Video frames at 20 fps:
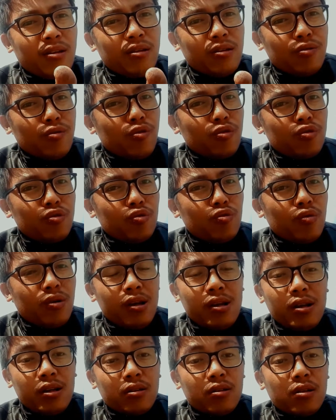go to
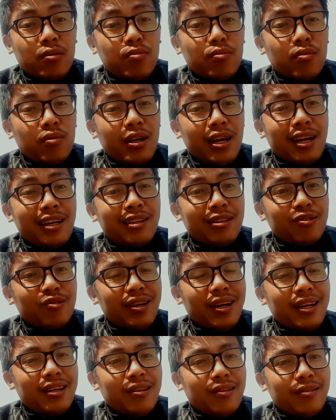google.com, and you
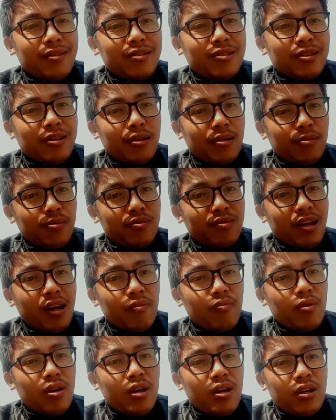can
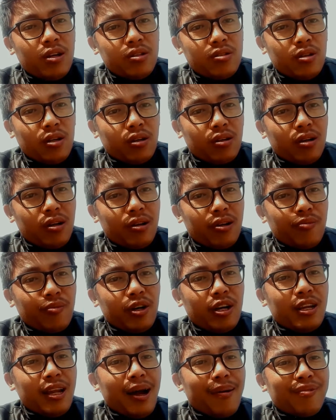type Shotcut,
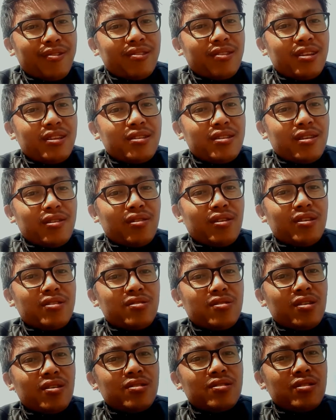and after this the
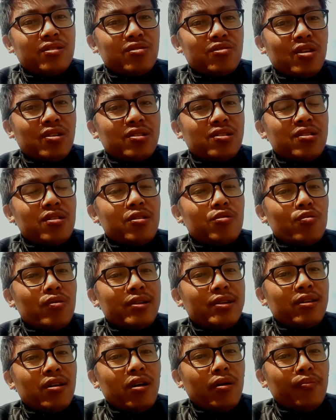search result will
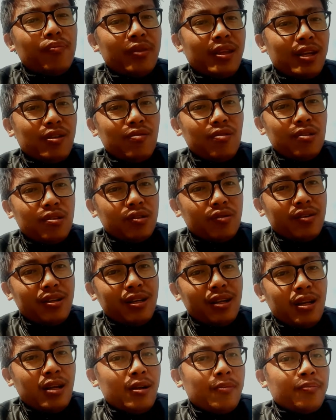come in your screen,
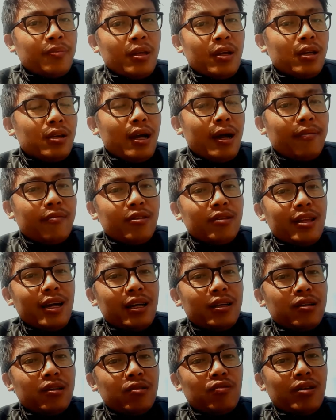and after
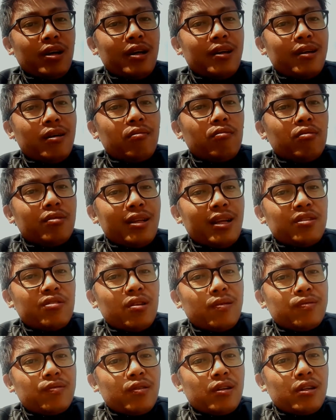that you can download that
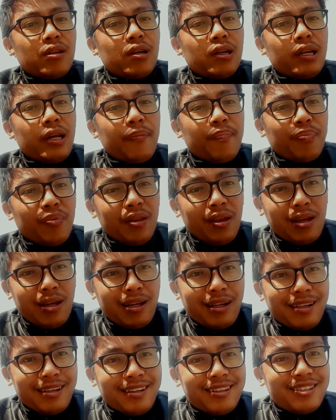software. Okay,
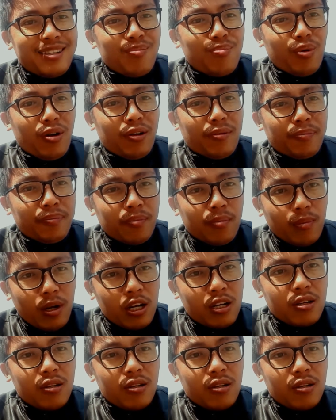it's simple, but